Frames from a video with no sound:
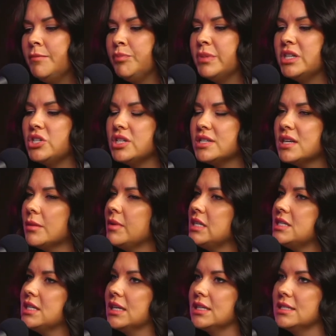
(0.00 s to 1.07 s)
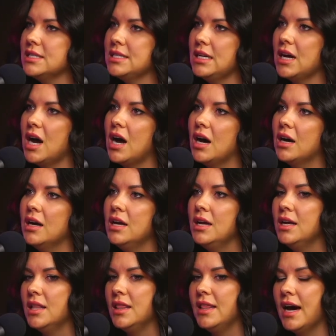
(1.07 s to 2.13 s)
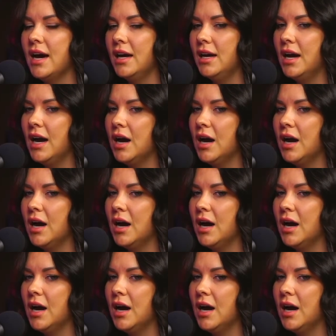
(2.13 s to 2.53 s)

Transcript: But it's just something to consider that,